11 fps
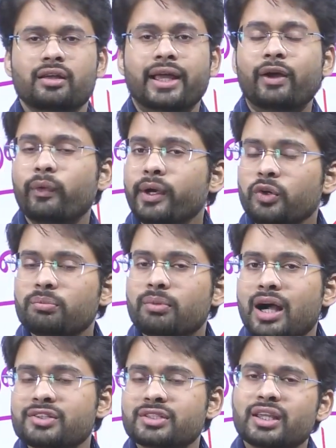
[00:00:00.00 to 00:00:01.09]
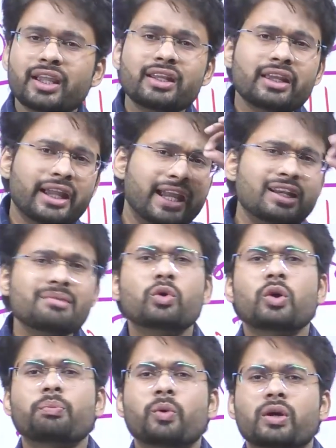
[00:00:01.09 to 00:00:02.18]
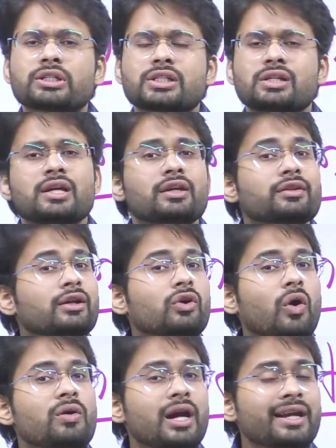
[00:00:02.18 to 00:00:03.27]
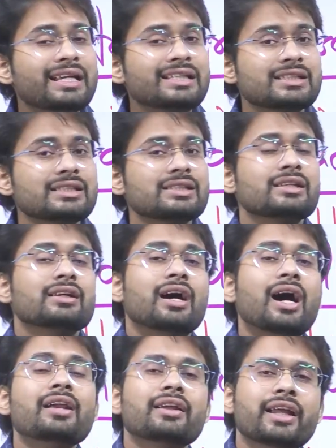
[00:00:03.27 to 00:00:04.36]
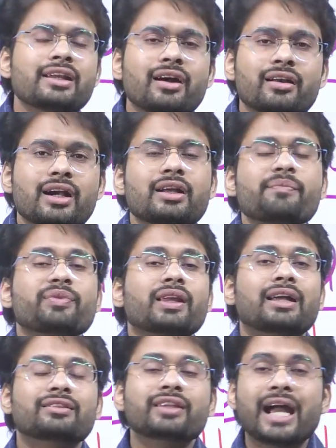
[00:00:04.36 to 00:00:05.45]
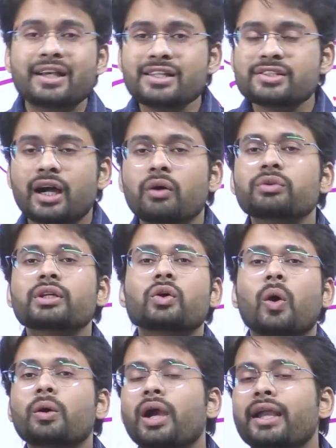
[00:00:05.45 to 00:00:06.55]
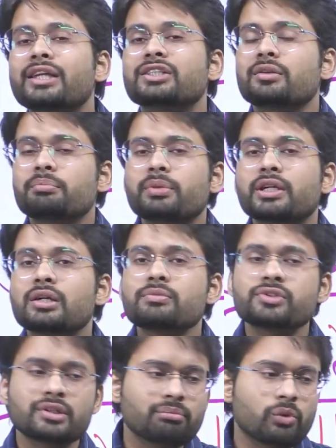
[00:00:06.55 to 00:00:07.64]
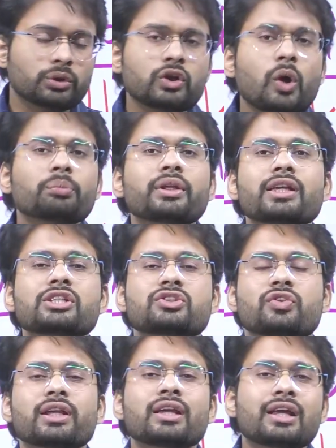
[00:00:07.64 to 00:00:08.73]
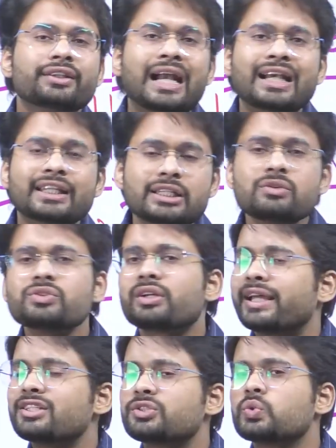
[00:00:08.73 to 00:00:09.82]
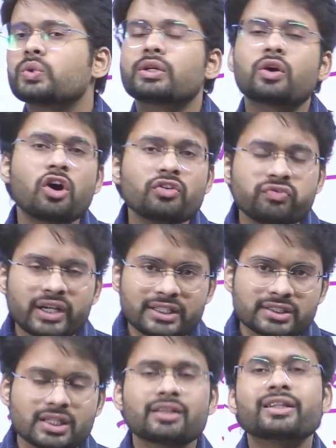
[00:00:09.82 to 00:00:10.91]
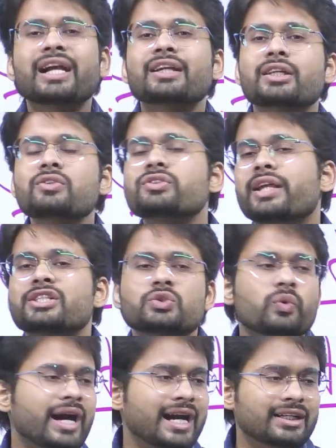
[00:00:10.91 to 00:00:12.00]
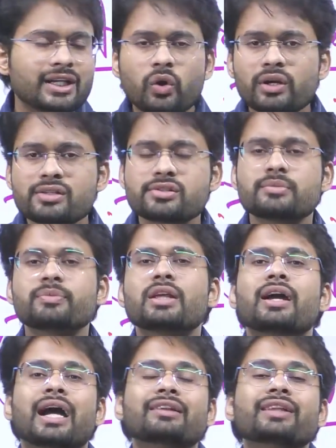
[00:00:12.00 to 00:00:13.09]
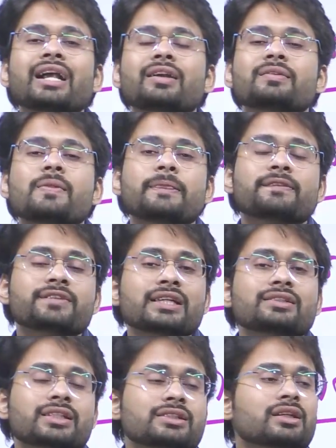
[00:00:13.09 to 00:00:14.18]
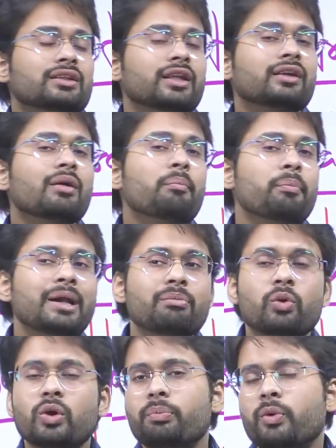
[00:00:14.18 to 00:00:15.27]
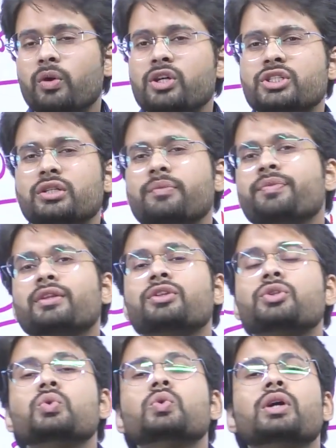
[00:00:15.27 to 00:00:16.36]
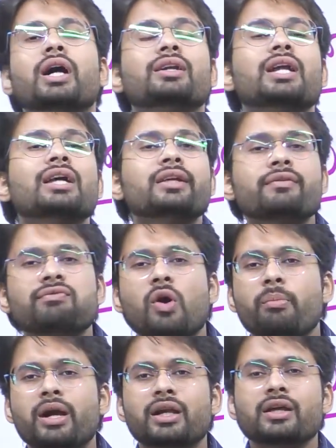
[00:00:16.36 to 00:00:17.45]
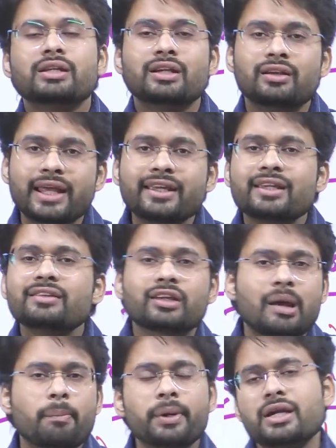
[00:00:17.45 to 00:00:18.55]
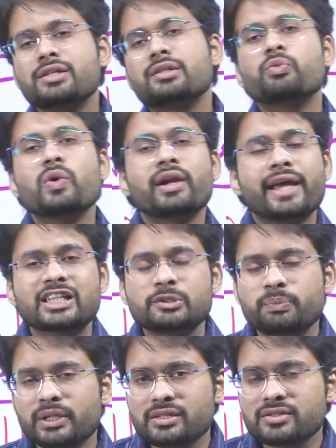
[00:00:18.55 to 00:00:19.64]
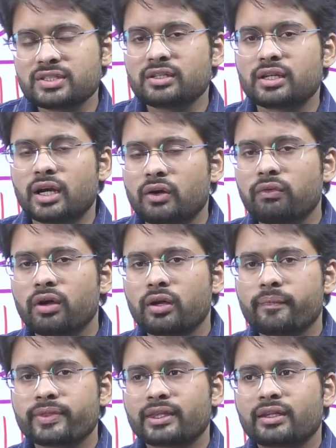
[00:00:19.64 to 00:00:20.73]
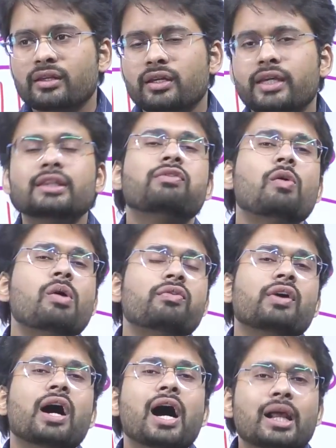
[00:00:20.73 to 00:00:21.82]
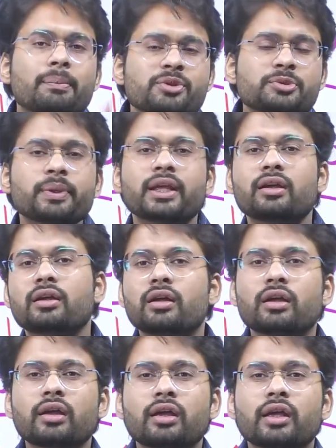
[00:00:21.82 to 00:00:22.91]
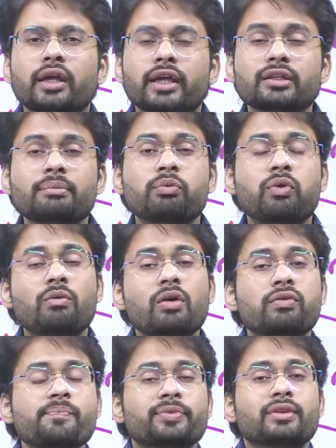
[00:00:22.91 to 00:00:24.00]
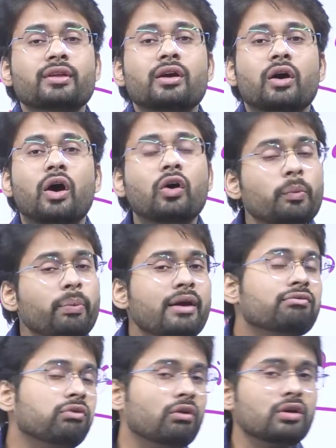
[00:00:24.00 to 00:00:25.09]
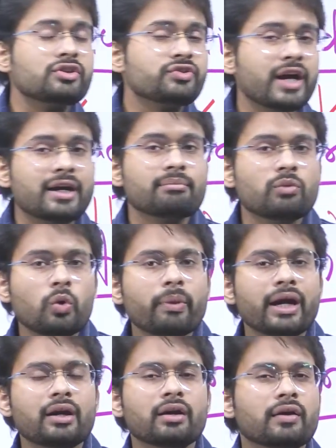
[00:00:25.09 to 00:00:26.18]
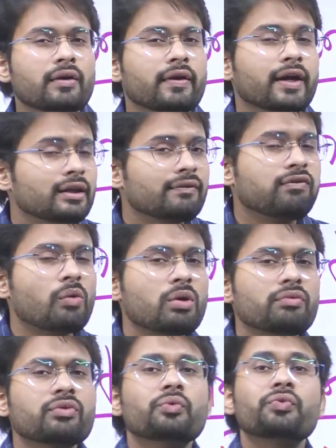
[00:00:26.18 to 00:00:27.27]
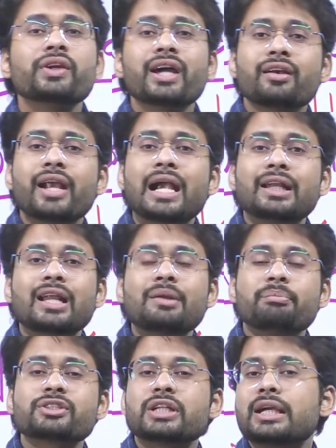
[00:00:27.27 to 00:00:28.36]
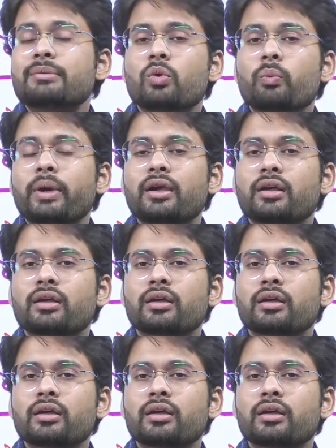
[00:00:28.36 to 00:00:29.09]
According to Marx, in any mode of production, the contradictions are inherent, and that is how the contradiction becomes the motor of the history that gives rise to conflicts, that gives rise to antagonism, and that changes the complete mode of production to another format. Like in capitalism, we are experiencing now in the form of Arab Spring, in the form of Occupy Wall Street movement, in the form of We Are 99% movement.